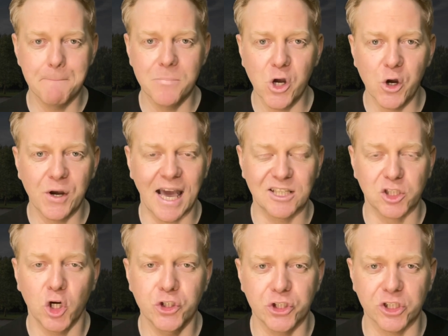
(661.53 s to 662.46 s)

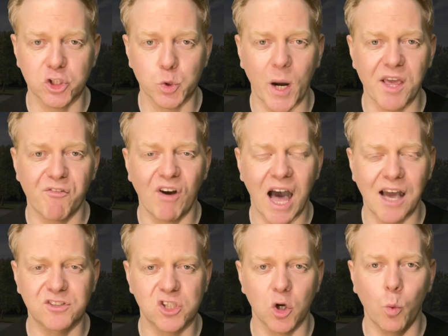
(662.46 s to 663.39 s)
Munez,
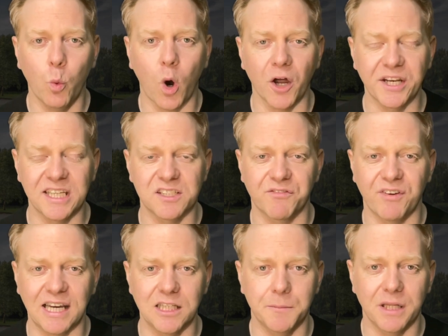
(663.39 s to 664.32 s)
125-1 he's
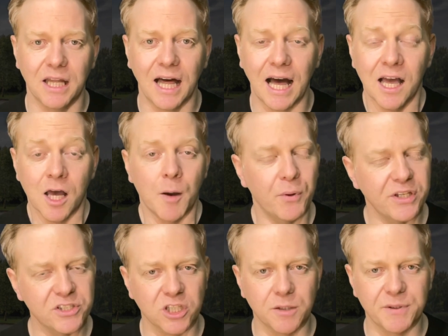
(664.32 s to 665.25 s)
available at, but
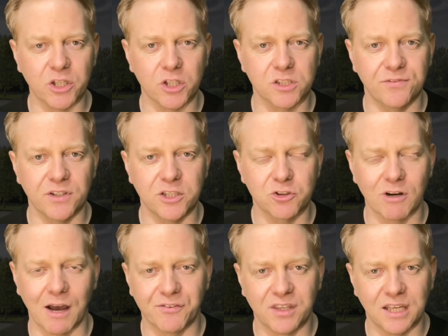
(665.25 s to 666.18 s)
he's going to be useful in
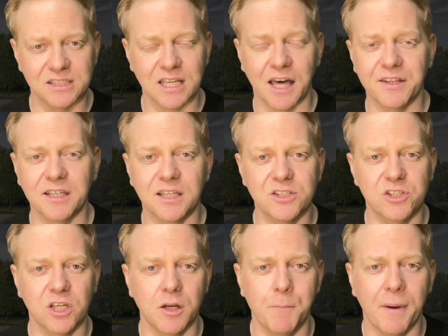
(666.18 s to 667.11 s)
Draftkings. I think he's
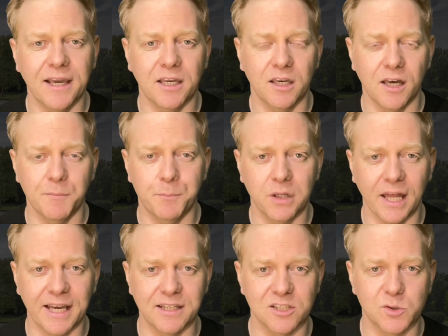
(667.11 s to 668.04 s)
going to make a
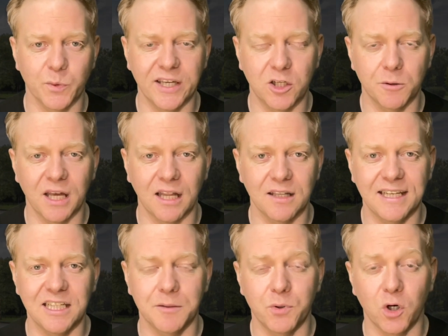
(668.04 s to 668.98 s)
play this week up that
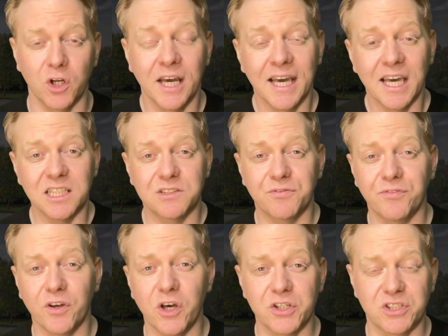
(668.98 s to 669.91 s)
leaderboard. He's
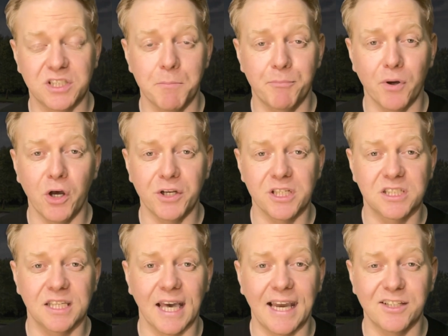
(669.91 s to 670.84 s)
1st in birdies
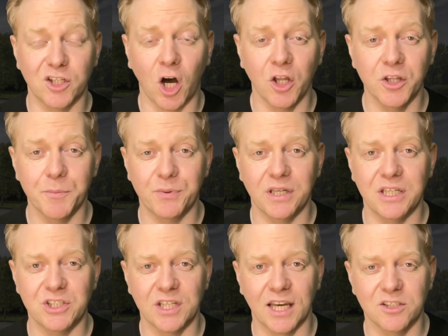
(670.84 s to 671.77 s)
gained on the
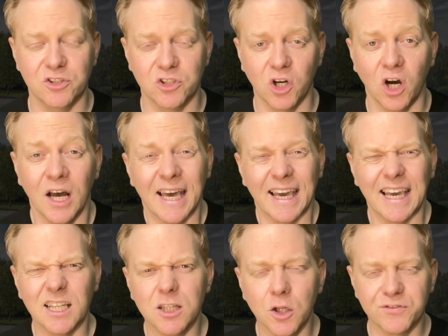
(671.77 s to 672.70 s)
PGA Tour.
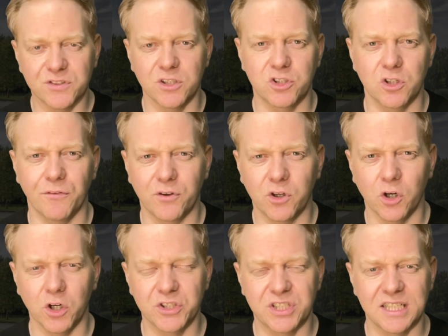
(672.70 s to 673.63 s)
He loves the tough
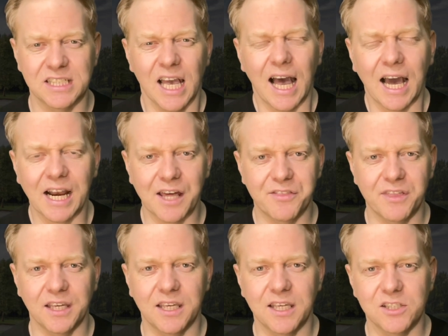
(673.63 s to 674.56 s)
courses, and I
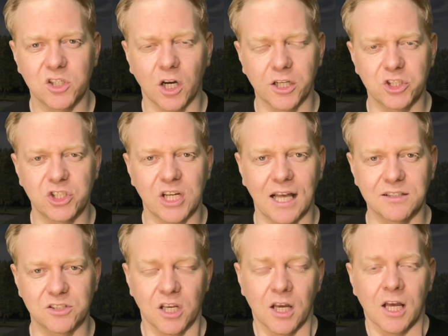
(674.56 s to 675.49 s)
think he's got a chance.